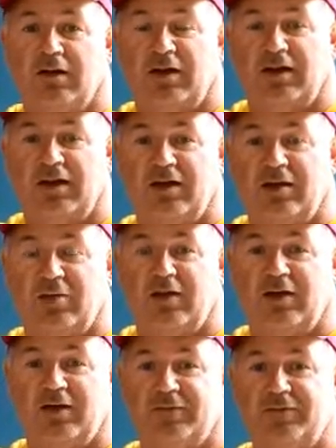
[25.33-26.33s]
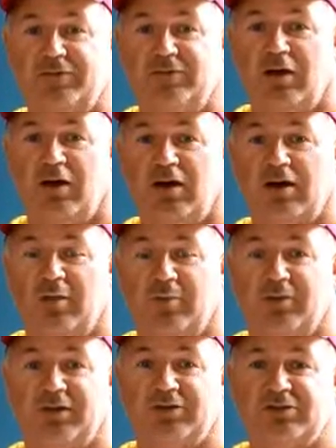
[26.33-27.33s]
and we have 2 hog
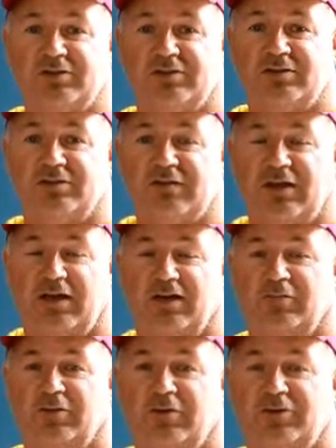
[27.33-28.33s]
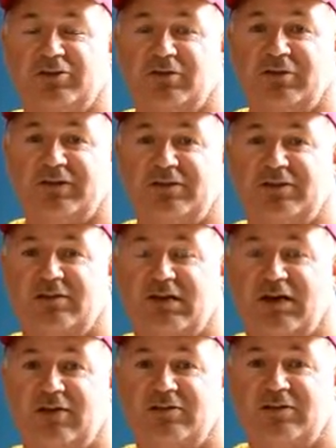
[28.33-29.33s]
operations, and we also raise
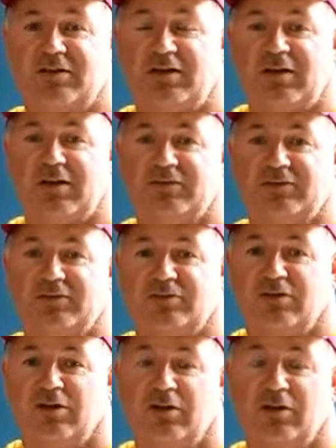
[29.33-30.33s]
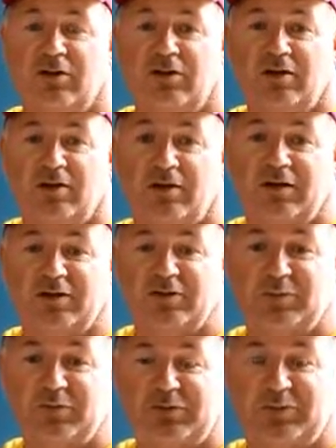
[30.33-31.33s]
cows and calves. So it's
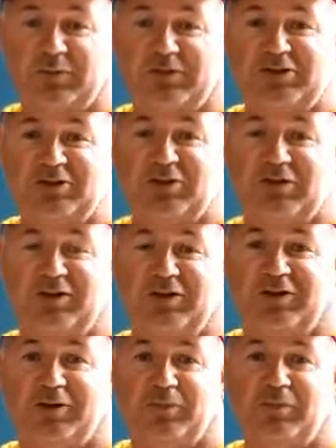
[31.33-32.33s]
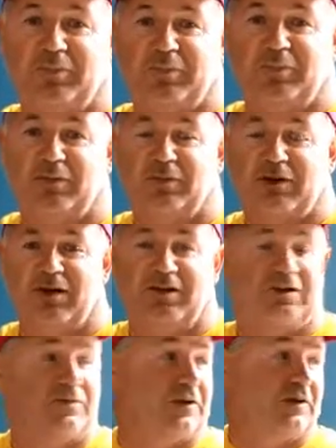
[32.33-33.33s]
a busy place around here. I
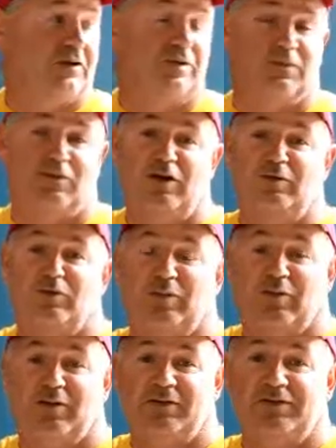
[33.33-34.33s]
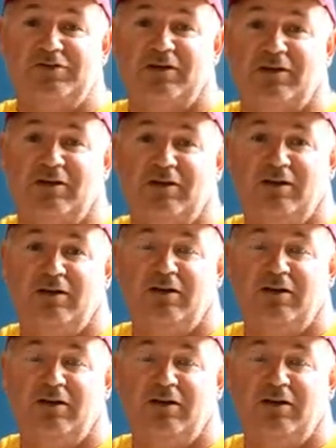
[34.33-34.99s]
live here on the farm with my wife Sharon